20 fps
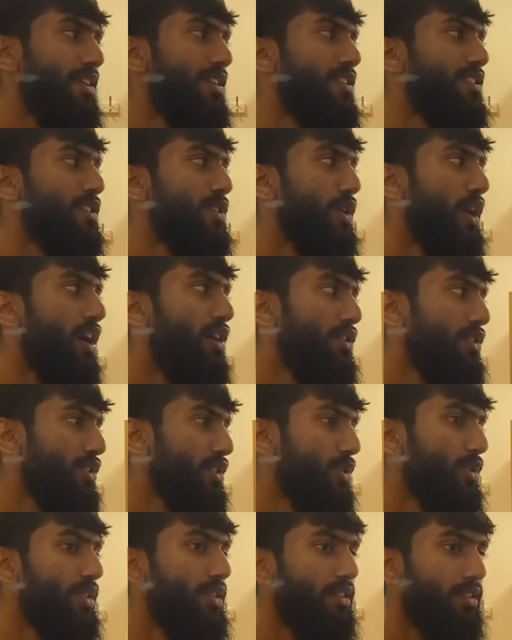So how do you
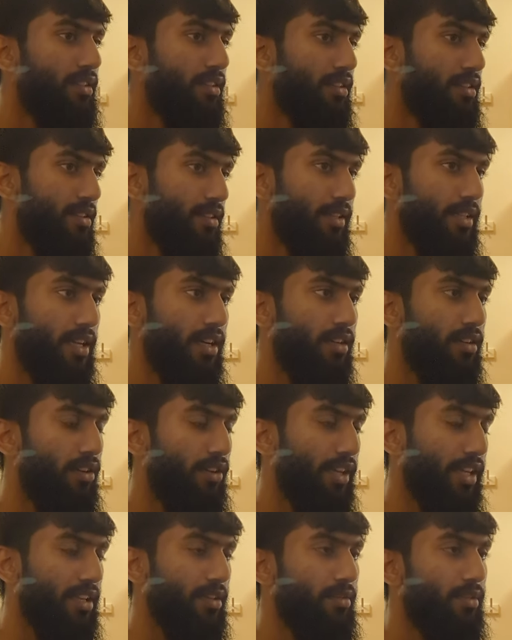say yeah?
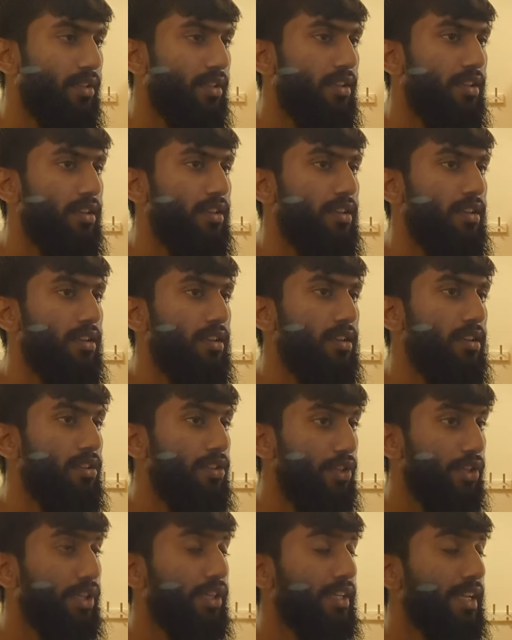Okay,
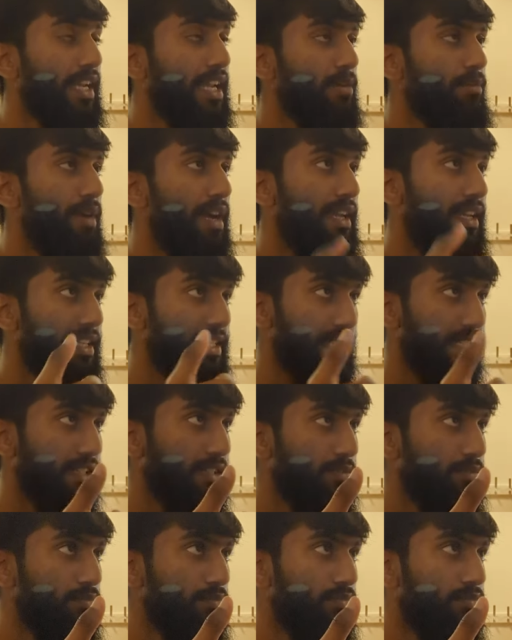you can get it by
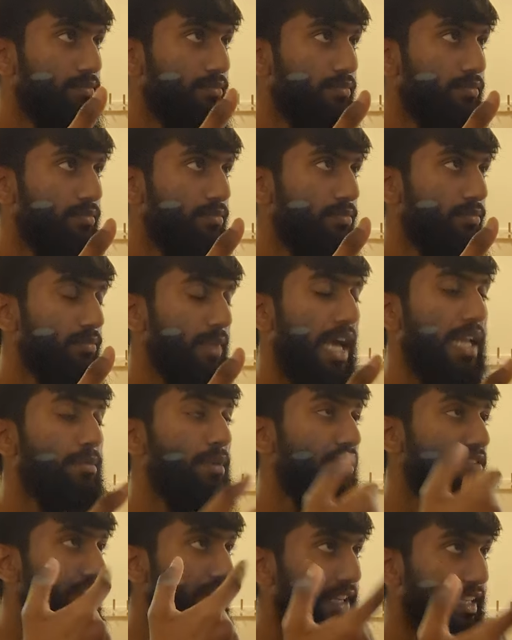listening and
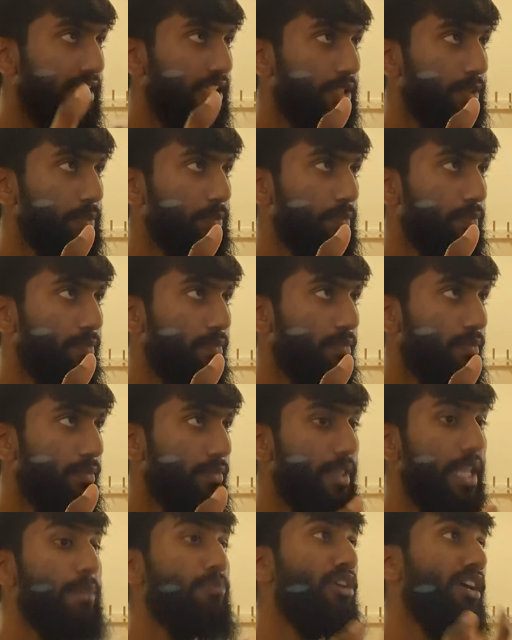by feeling,
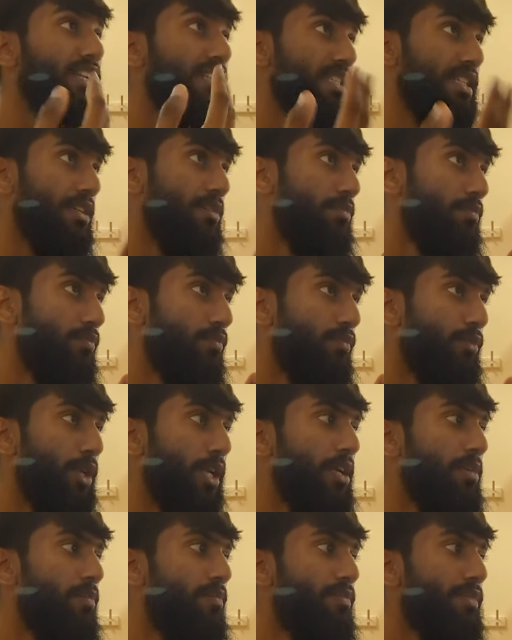then practicing.
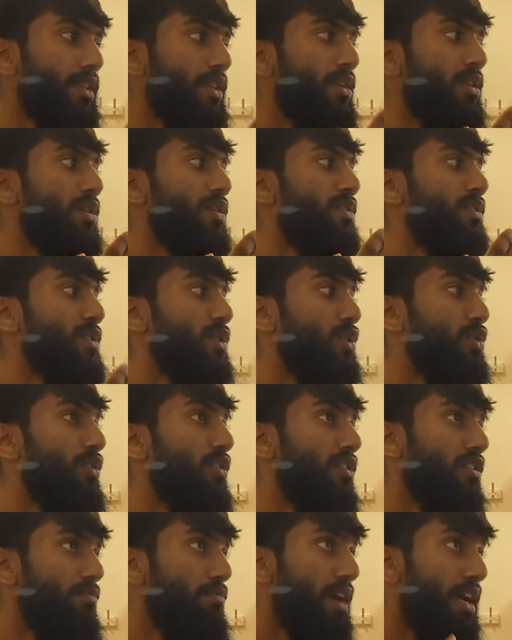Okay, so
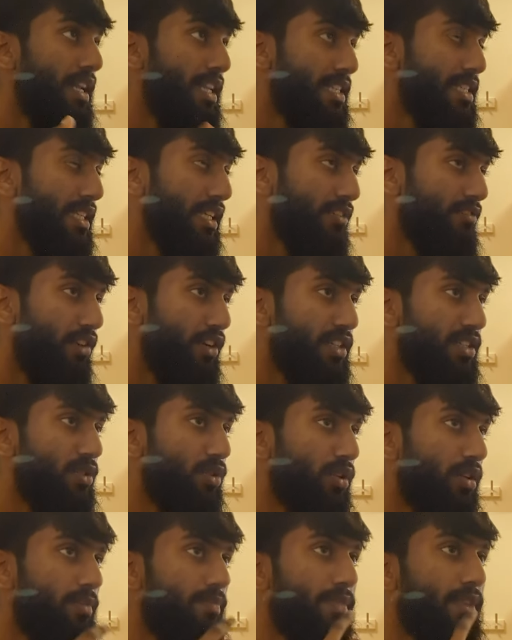by listening first,
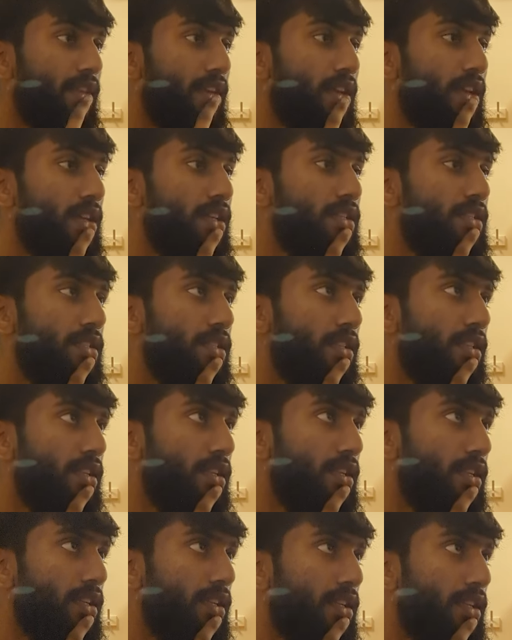look.
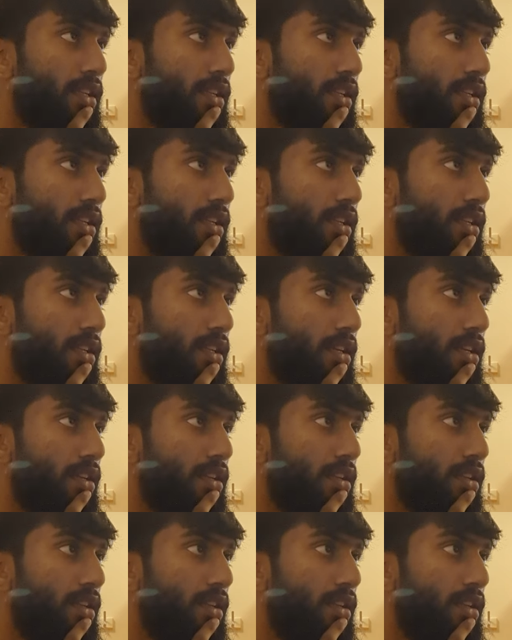Yeah.